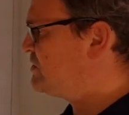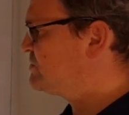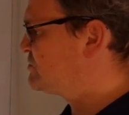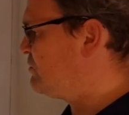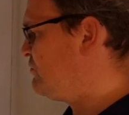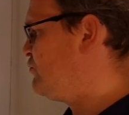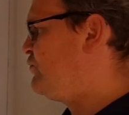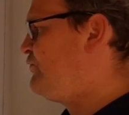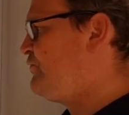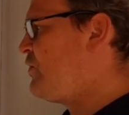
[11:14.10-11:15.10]
So,
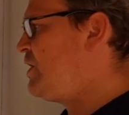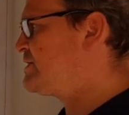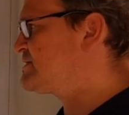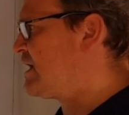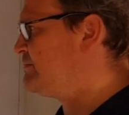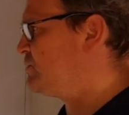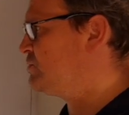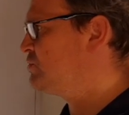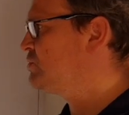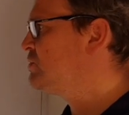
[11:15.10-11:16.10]
for example,
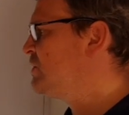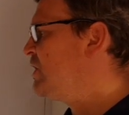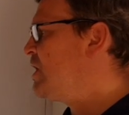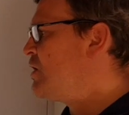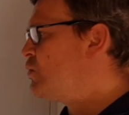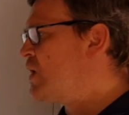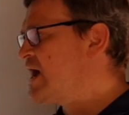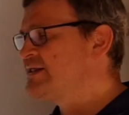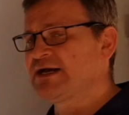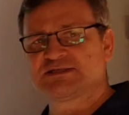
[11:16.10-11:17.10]

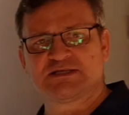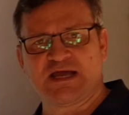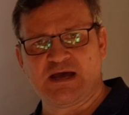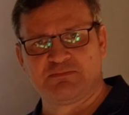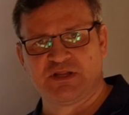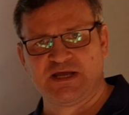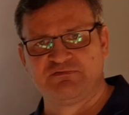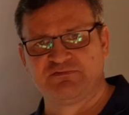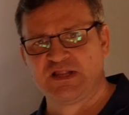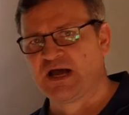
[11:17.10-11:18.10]
why does an airplane
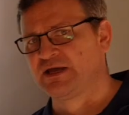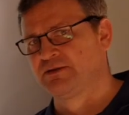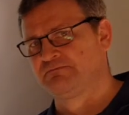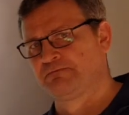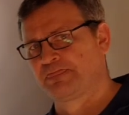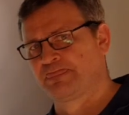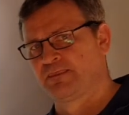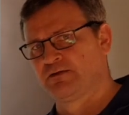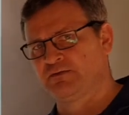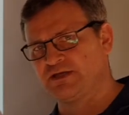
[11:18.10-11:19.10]
fly?
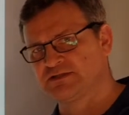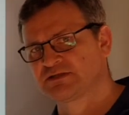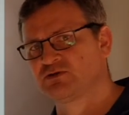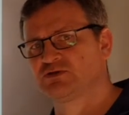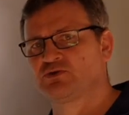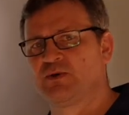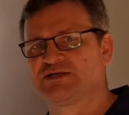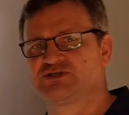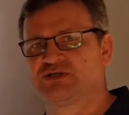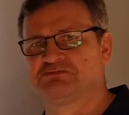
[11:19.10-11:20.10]
That's a good
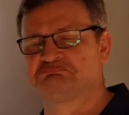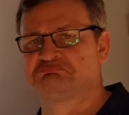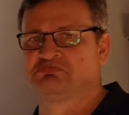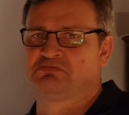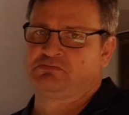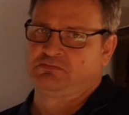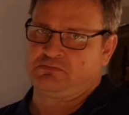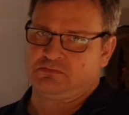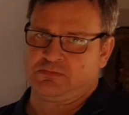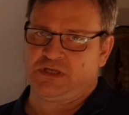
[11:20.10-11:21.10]
question.
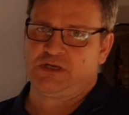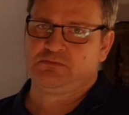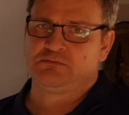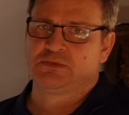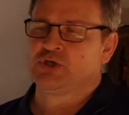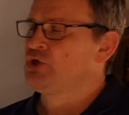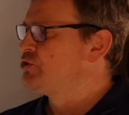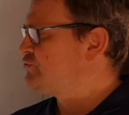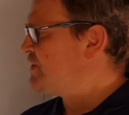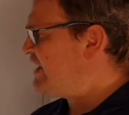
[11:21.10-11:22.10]
Yeah?
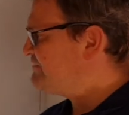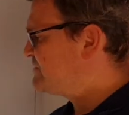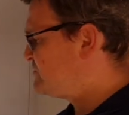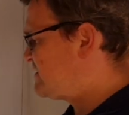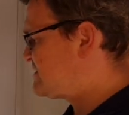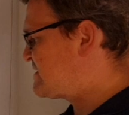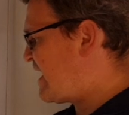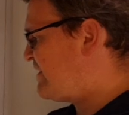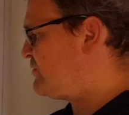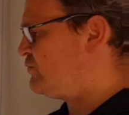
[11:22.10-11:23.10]
You have to
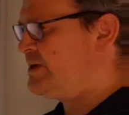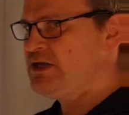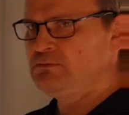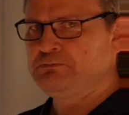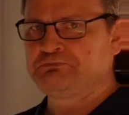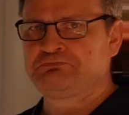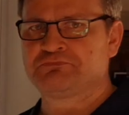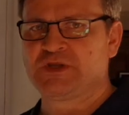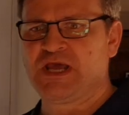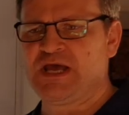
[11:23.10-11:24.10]
design the wing,
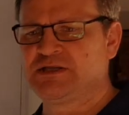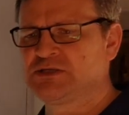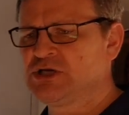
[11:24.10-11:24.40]
and